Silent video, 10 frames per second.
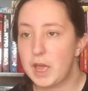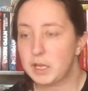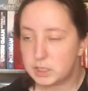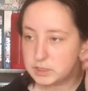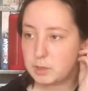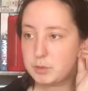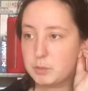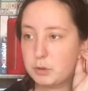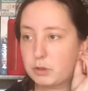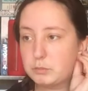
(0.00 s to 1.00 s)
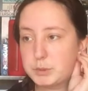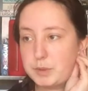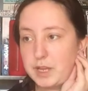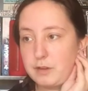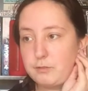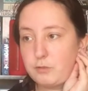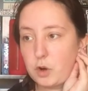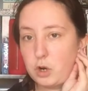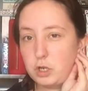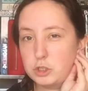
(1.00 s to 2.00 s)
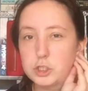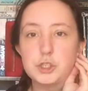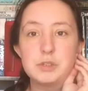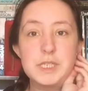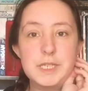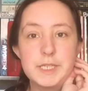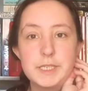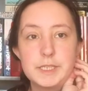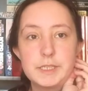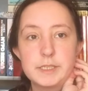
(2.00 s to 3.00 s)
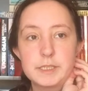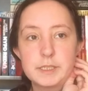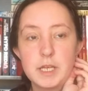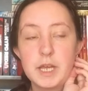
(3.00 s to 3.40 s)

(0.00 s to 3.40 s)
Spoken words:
Contemporary book club's pick for June is